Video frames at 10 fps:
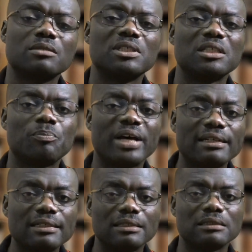be
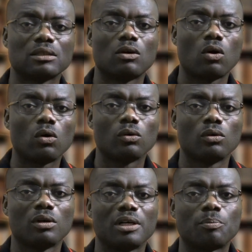dependent on
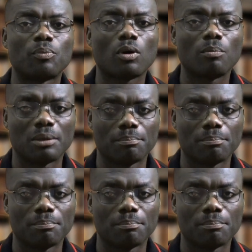the problem